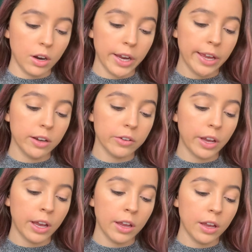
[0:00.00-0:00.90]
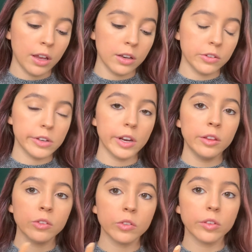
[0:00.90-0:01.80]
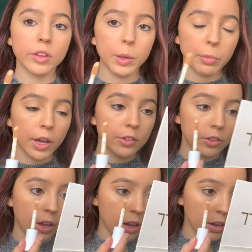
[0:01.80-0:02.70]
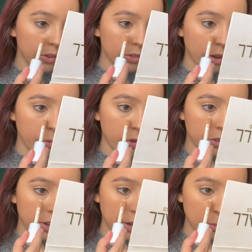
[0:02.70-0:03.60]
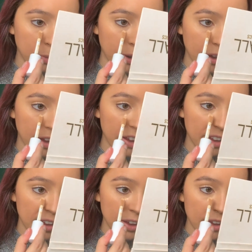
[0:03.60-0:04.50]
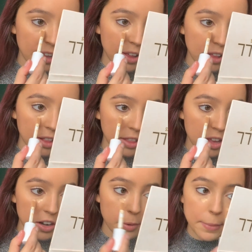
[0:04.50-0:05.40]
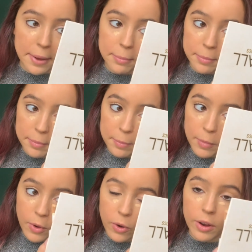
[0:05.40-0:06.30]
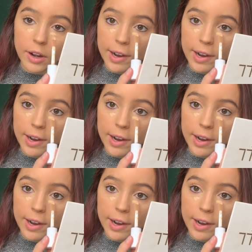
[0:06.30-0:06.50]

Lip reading: And I didn't sleep last night, so I'm just gonna put a little bit more